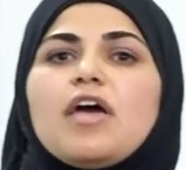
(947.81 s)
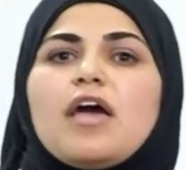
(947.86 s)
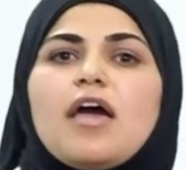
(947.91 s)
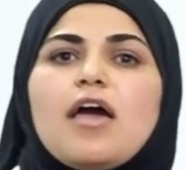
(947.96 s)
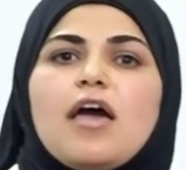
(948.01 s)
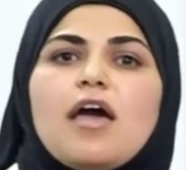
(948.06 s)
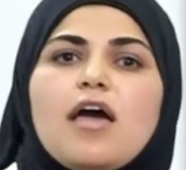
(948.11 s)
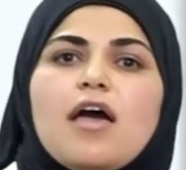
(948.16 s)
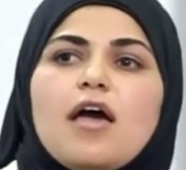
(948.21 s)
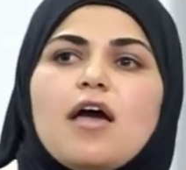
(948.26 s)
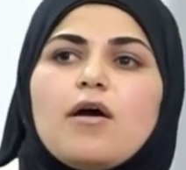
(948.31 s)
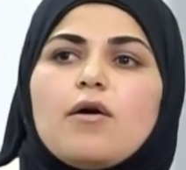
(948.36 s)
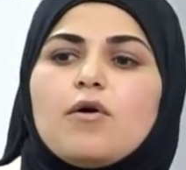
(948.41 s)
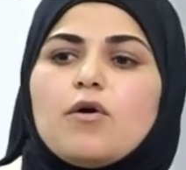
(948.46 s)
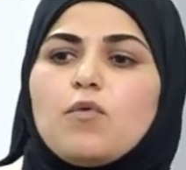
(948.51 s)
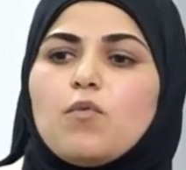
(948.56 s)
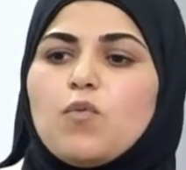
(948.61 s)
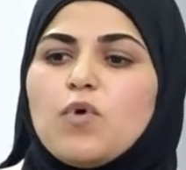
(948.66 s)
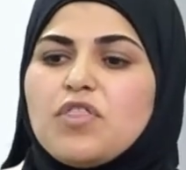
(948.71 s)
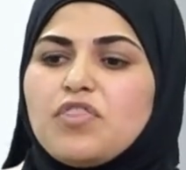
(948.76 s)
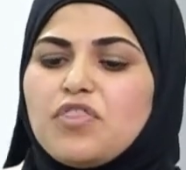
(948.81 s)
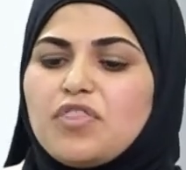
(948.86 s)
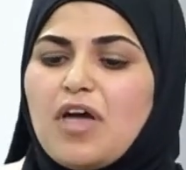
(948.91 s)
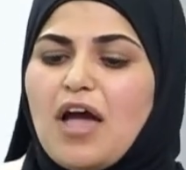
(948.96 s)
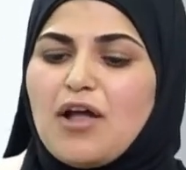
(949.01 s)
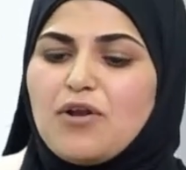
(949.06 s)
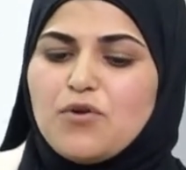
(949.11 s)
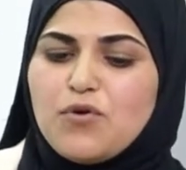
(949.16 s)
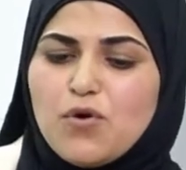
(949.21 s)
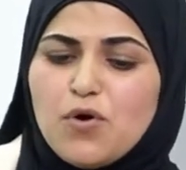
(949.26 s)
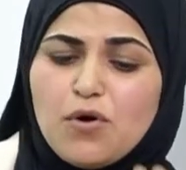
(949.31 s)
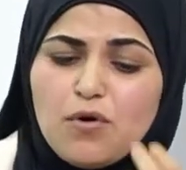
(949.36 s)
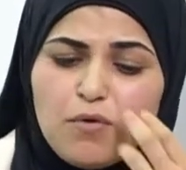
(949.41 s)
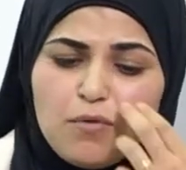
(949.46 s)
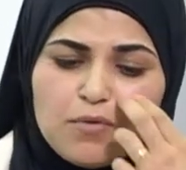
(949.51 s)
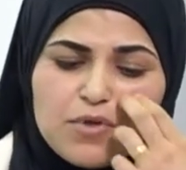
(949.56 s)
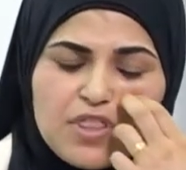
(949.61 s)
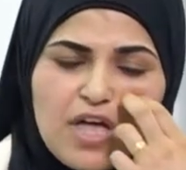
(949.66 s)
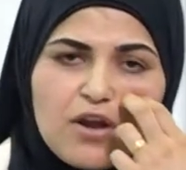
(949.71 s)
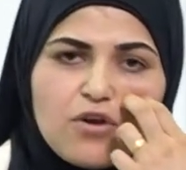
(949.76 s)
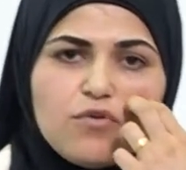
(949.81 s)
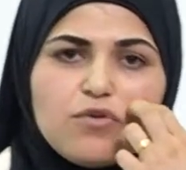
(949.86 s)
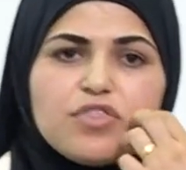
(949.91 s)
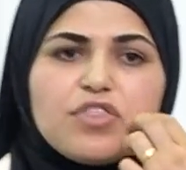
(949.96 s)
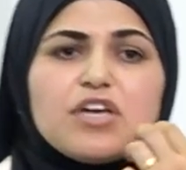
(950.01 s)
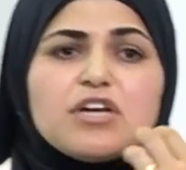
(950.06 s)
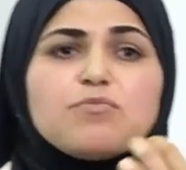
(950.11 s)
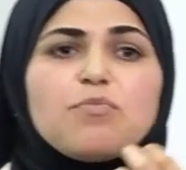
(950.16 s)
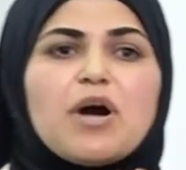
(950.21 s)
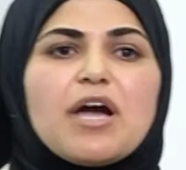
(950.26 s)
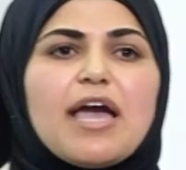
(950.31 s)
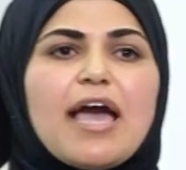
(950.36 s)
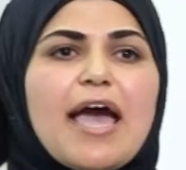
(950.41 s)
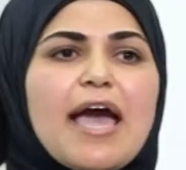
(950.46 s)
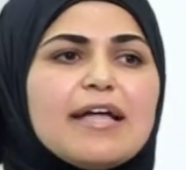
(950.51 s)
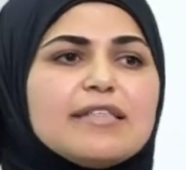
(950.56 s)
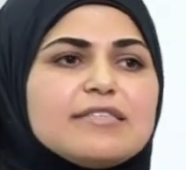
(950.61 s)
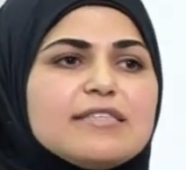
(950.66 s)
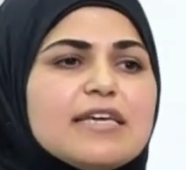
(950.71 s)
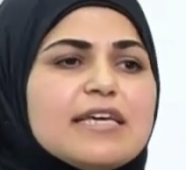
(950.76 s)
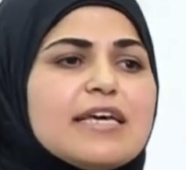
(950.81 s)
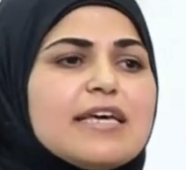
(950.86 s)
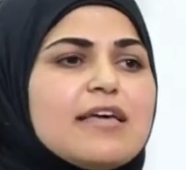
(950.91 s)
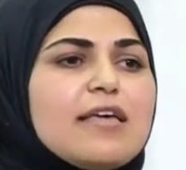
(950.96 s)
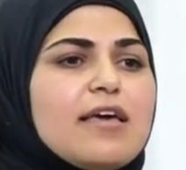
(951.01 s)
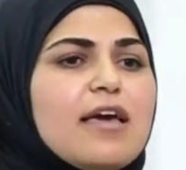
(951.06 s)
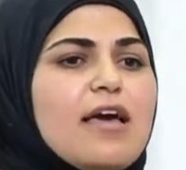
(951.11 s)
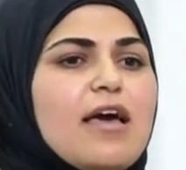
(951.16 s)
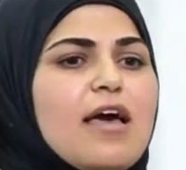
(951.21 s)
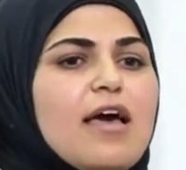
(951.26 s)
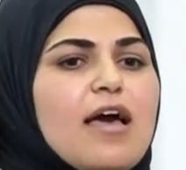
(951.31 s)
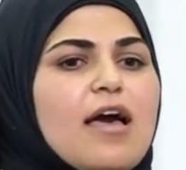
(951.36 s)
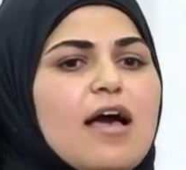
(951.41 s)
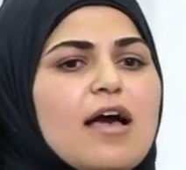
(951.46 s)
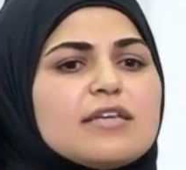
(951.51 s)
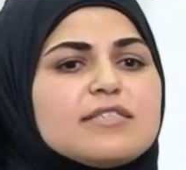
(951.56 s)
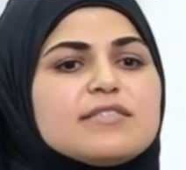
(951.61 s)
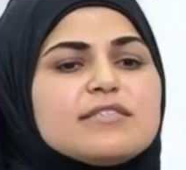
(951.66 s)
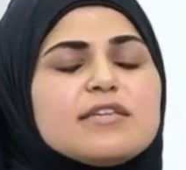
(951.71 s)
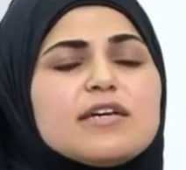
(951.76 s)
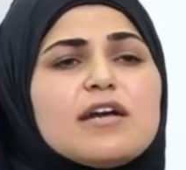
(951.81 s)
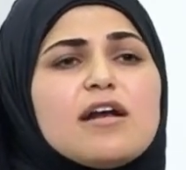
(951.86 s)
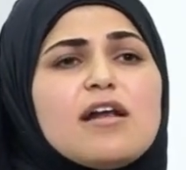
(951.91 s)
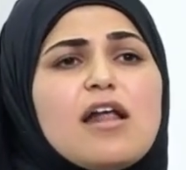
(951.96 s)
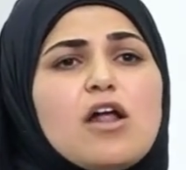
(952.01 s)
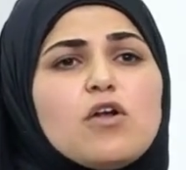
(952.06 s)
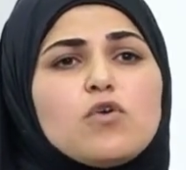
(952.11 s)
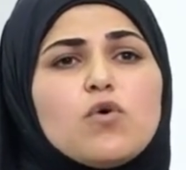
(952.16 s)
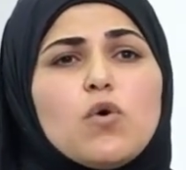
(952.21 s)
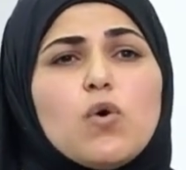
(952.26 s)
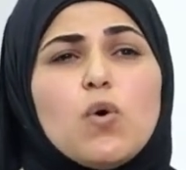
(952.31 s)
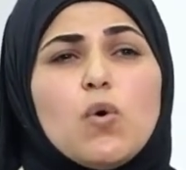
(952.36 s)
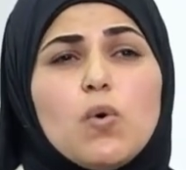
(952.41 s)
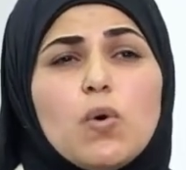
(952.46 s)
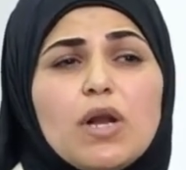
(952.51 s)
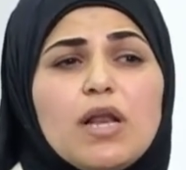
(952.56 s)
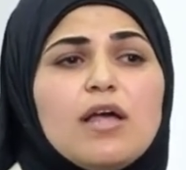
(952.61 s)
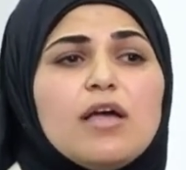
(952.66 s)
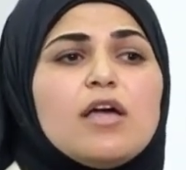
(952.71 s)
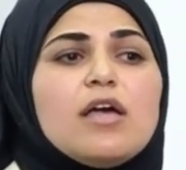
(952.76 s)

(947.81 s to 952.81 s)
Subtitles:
a new thing by adding a sterile alcohol